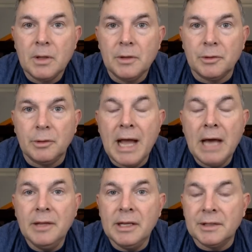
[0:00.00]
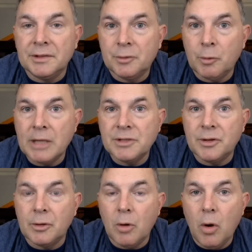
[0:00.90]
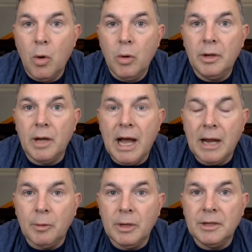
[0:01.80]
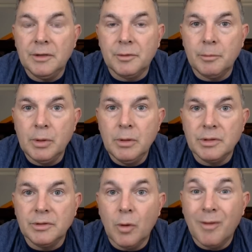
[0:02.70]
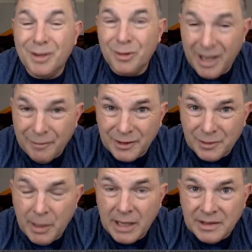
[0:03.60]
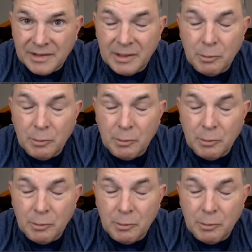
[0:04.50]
So now they can stretch their own I R A distributions over their life expectancy,